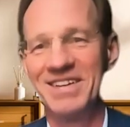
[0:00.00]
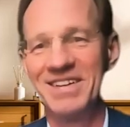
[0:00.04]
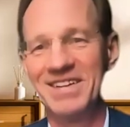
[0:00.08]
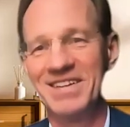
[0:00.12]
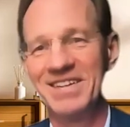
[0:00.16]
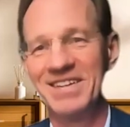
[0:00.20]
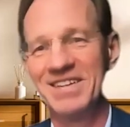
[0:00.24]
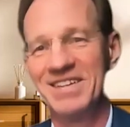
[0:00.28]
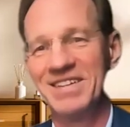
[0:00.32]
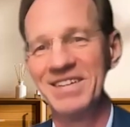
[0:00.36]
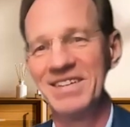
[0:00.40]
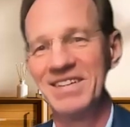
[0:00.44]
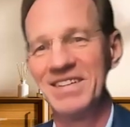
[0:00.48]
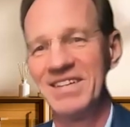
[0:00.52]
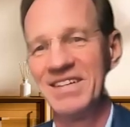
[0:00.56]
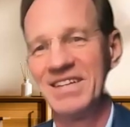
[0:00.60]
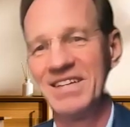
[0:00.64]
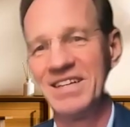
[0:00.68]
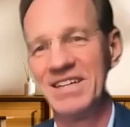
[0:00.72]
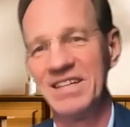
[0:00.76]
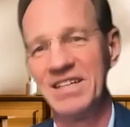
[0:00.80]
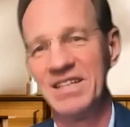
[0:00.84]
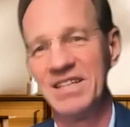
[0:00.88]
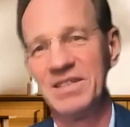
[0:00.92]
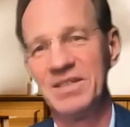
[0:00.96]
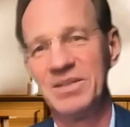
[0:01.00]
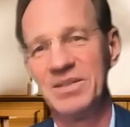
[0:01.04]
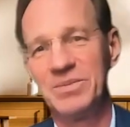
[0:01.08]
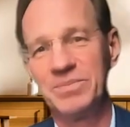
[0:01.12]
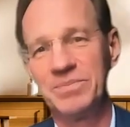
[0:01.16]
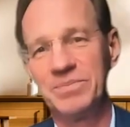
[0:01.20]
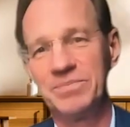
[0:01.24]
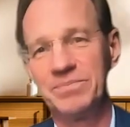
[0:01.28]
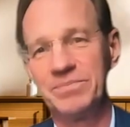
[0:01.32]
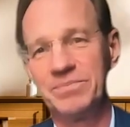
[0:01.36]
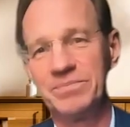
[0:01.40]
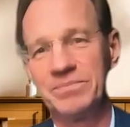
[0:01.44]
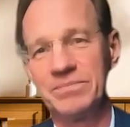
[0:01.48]

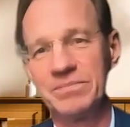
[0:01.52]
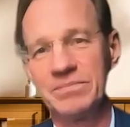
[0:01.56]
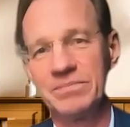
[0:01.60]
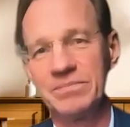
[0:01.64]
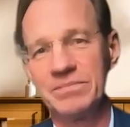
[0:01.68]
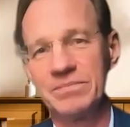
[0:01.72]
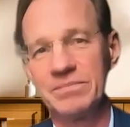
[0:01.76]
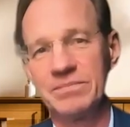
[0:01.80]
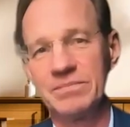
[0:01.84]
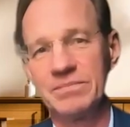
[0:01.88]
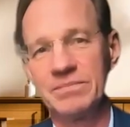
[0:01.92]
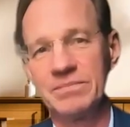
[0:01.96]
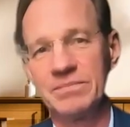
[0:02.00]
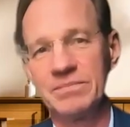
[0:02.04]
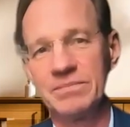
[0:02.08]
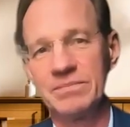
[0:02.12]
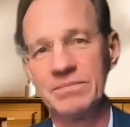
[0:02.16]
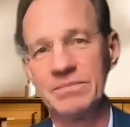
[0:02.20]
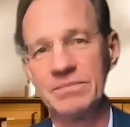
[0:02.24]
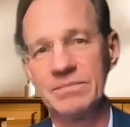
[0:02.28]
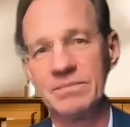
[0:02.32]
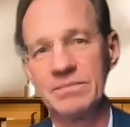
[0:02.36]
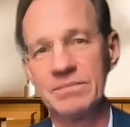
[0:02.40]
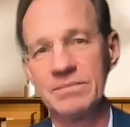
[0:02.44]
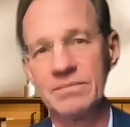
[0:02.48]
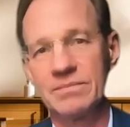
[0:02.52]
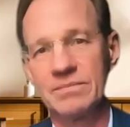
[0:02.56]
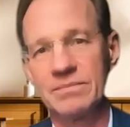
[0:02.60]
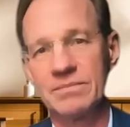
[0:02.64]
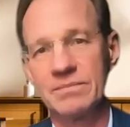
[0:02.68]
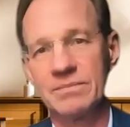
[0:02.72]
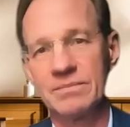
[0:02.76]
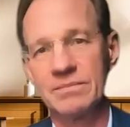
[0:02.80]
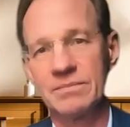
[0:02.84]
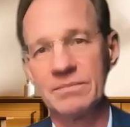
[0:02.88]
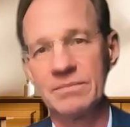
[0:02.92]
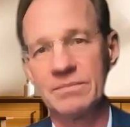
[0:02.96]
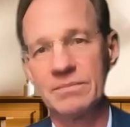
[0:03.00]

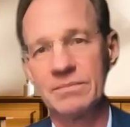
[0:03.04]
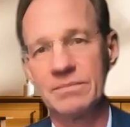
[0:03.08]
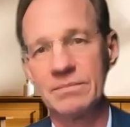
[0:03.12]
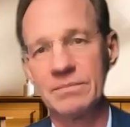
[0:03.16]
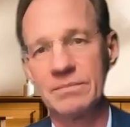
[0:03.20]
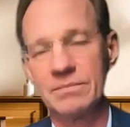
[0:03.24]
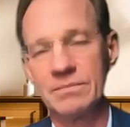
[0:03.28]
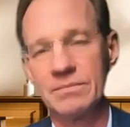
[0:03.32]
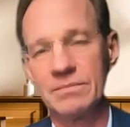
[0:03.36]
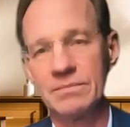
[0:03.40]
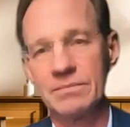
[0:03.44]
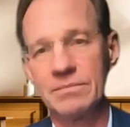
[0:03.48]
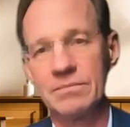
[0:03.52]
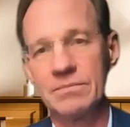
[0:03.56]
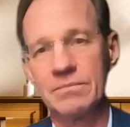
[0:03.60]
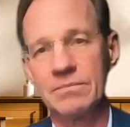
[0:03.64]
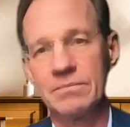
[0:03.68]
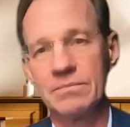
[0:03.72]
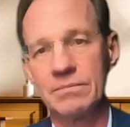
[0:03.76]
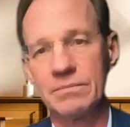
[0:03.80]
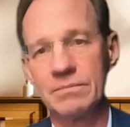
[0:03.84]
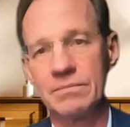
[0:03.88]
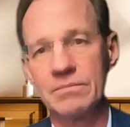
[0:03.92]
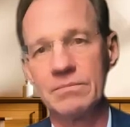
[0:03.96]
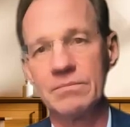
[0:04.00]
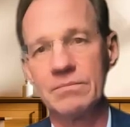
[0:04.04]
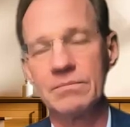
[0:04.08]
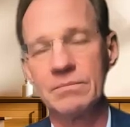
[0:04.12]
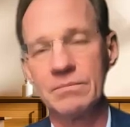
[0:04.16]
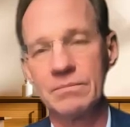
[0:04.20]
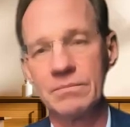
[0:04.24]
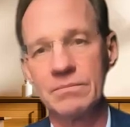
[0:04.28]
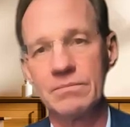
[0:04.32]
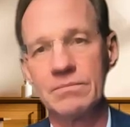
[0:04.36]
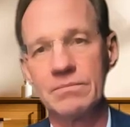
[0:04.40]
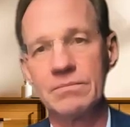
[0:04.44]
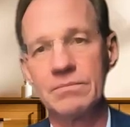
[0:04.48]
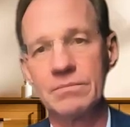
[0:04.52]

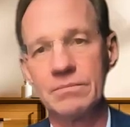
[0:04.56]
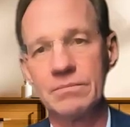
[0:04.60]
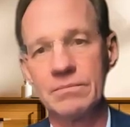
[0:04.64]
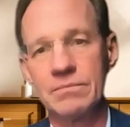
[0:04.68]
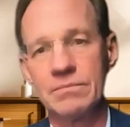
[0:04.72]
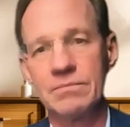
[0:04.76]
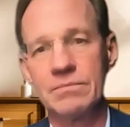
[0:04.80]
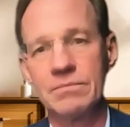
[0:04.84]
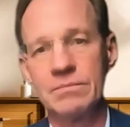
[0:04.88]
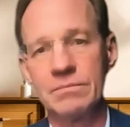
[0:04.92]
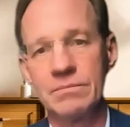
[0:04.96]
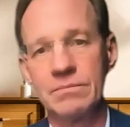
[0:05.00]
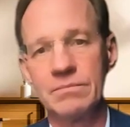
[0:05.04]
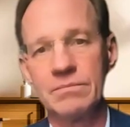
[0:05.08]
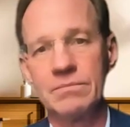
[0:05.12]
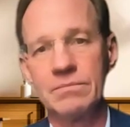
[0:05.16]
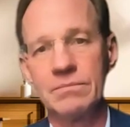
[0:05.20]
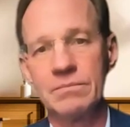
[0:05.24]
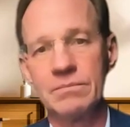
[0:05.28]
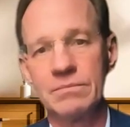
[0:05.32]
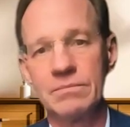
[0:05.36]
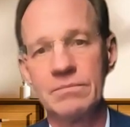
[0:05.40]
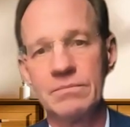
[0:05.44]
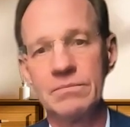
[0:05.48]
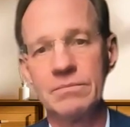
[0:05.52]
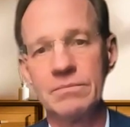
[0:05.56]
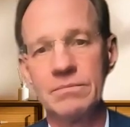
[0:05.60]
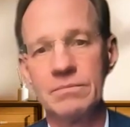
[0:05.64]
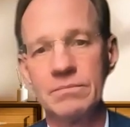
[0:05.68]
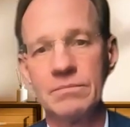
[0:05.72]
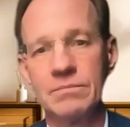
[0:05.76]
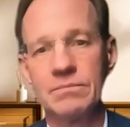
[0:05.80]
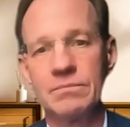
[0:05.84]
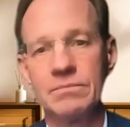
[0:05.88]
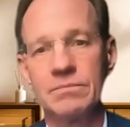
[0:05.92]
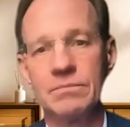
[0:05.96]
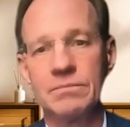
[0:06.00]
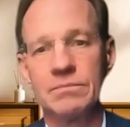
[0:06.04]

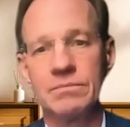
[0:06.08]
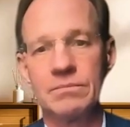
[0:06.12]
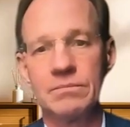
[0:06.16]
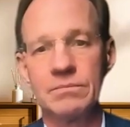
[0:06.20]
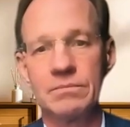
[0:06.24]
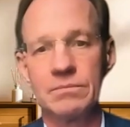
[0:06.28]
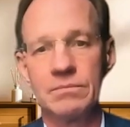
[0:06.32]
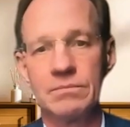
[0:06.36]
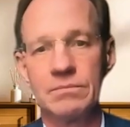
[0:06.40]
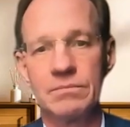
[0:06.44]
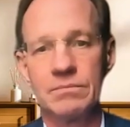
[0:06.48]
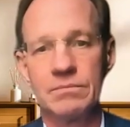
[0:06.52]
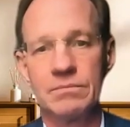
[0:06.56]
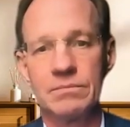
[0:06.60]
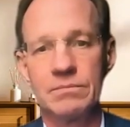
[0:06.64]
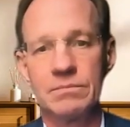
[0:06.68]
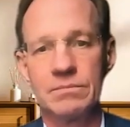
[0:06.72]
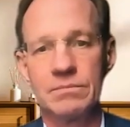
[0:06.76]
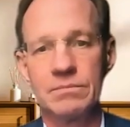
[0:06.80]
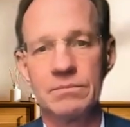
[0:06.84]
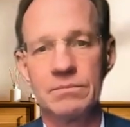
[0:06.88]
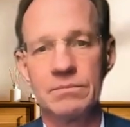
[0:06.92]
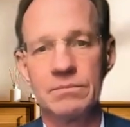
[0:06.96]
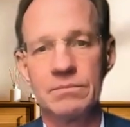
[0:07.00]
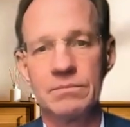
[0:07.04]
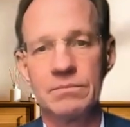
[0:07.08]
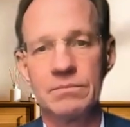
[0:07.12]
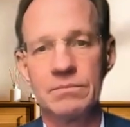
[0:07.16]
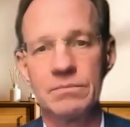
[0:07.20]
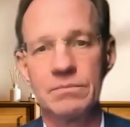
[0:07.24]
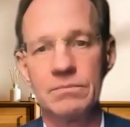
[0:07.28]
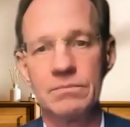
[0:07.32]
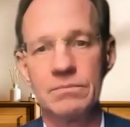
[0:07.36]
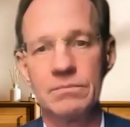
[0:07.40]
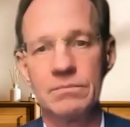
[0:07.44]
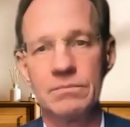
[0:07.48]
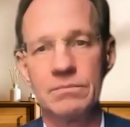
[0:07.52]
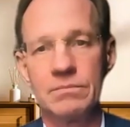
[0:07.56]

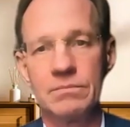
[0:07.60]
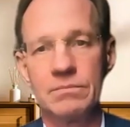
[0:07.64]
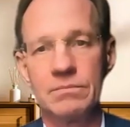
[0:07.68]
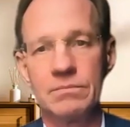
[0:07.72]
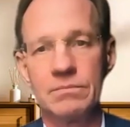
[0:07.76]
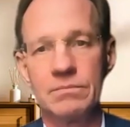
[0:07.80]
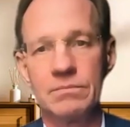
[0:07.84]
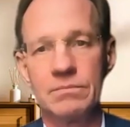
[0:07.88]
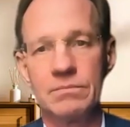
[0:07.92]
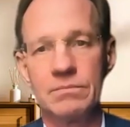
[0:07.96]
No words are spoken by the person on screen.